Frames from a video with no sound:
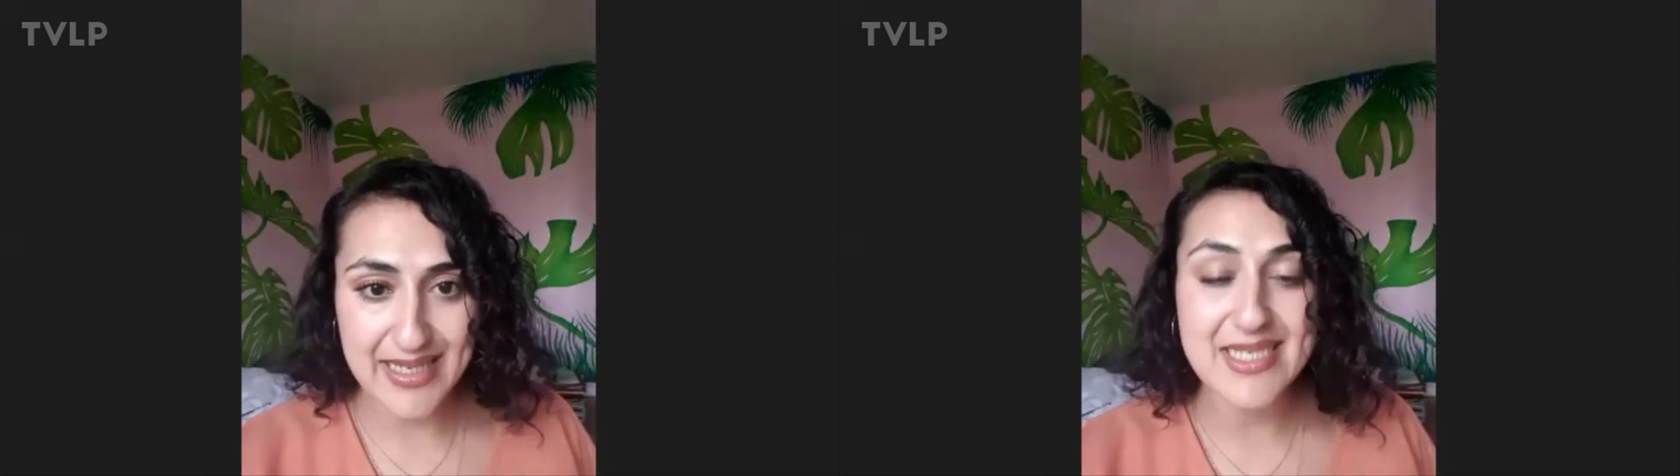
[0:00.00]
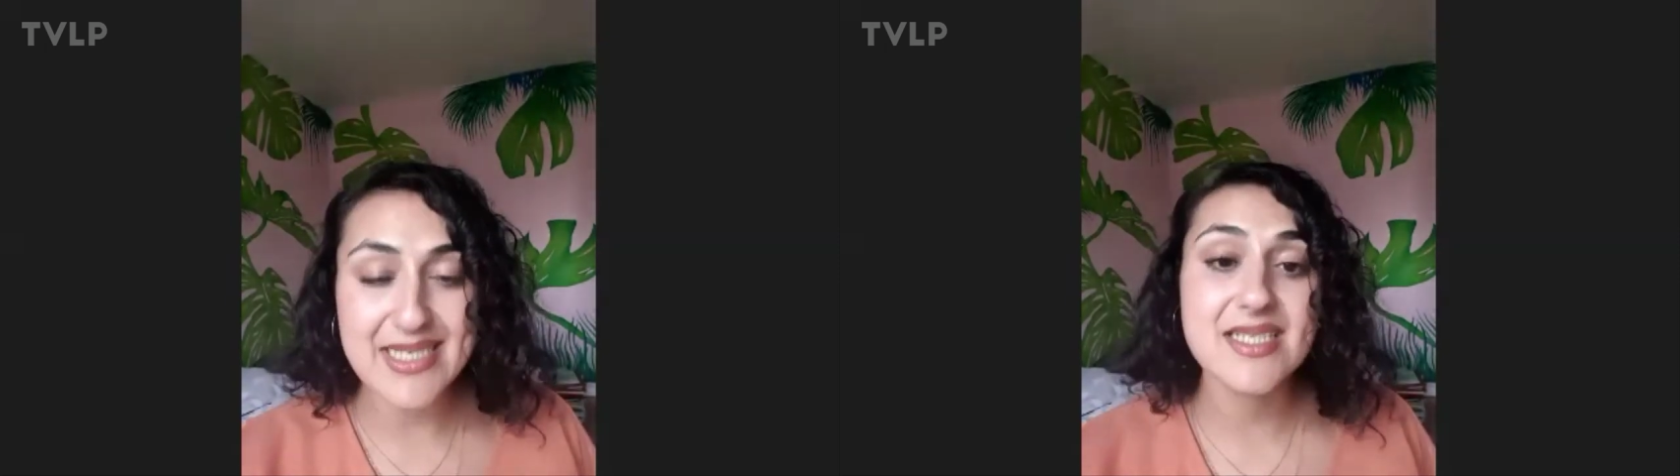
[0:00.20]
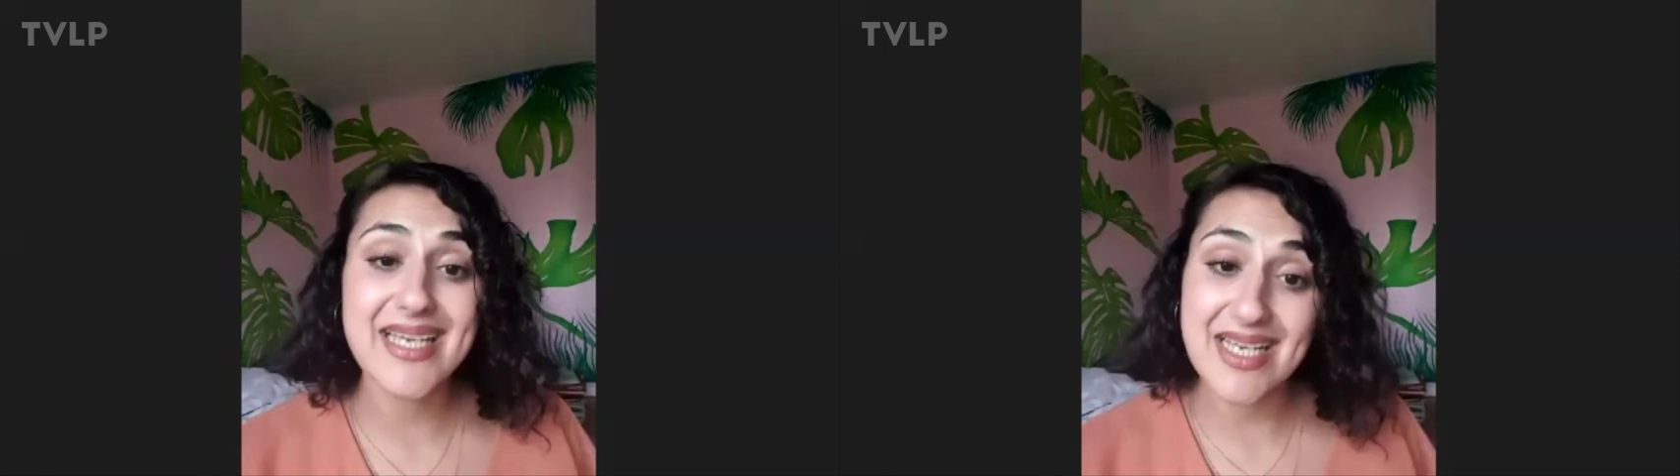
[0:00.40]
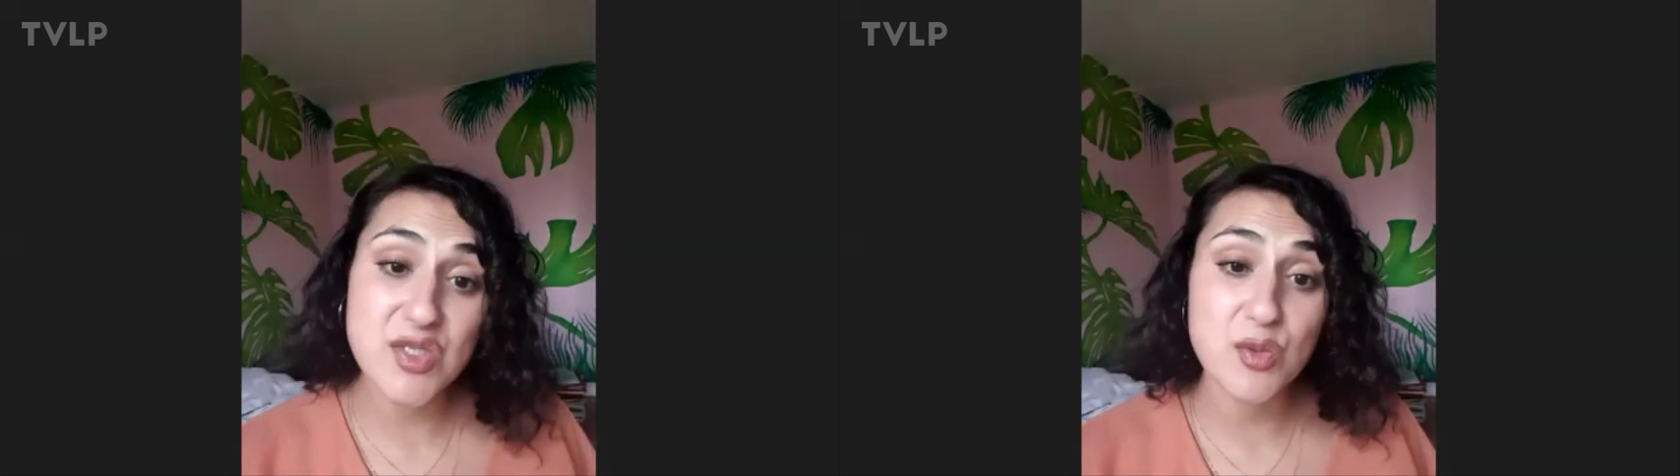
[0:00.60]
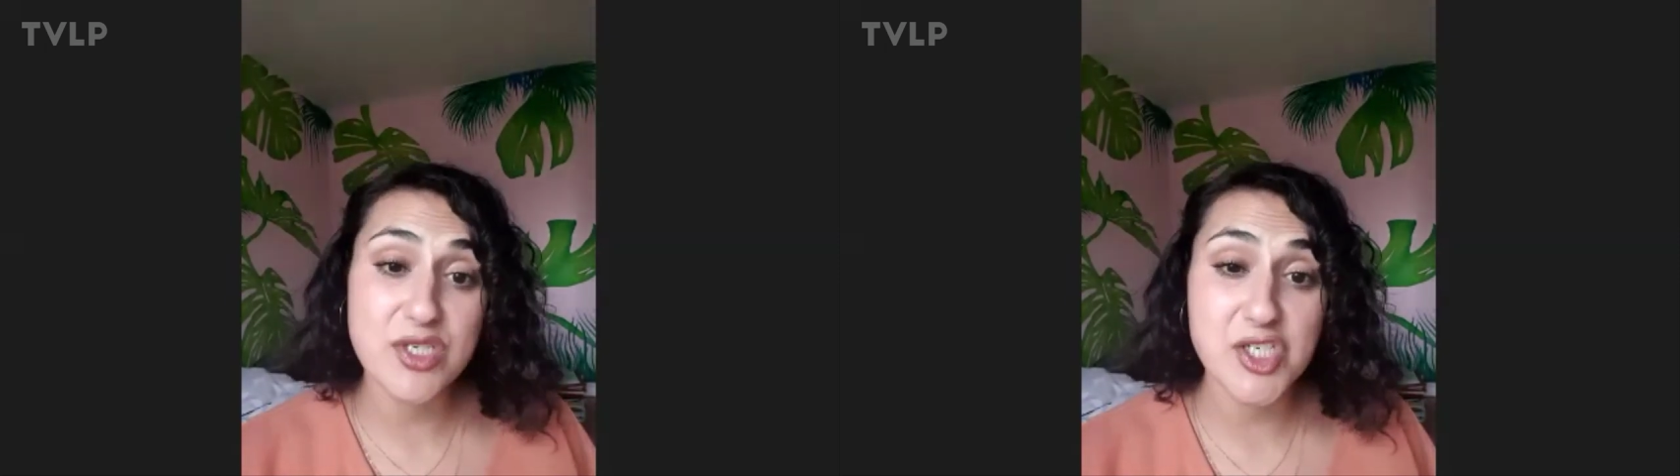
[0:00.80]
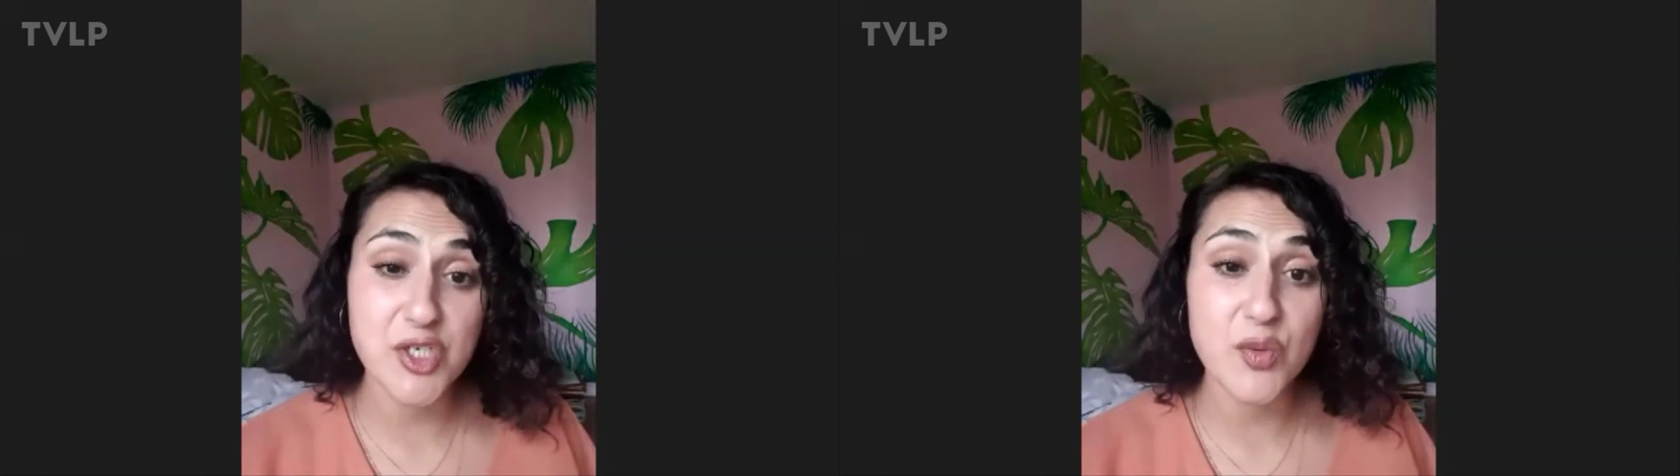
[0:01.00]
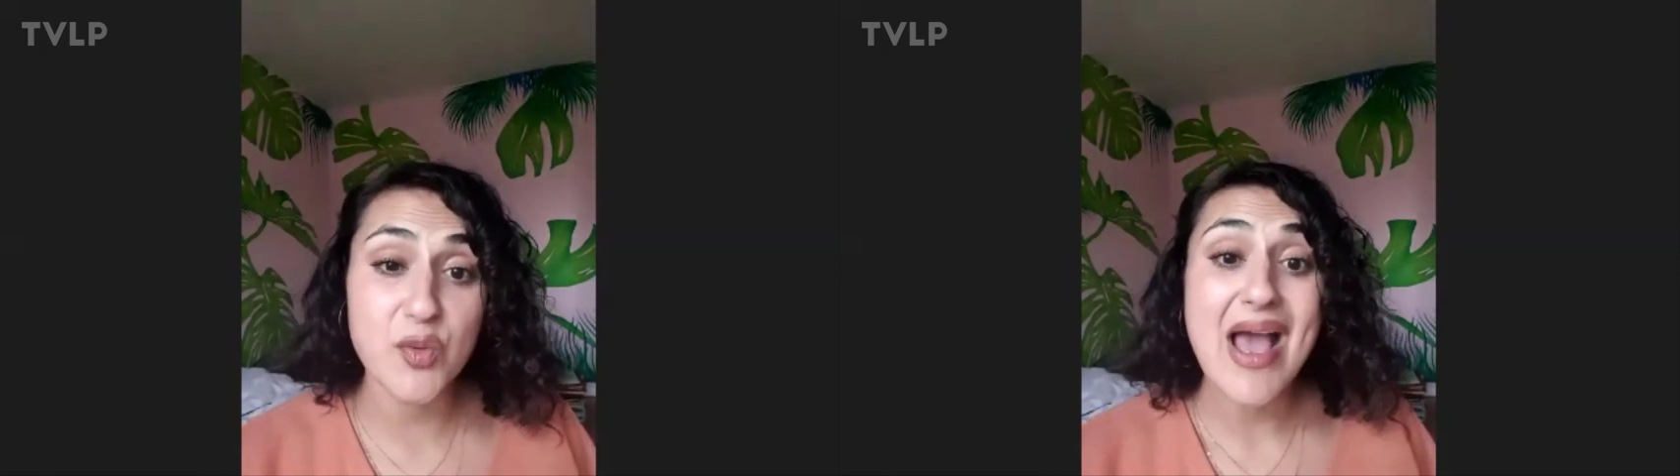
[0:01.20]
is get to a shoot